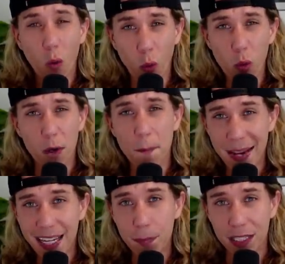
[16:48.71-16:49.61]
Or
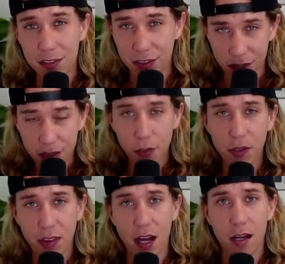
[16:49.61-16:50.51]
maybe, just
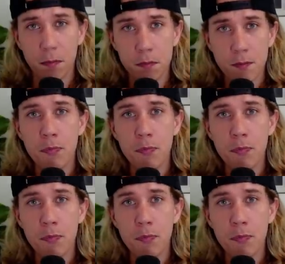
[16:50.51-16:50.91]
another thought,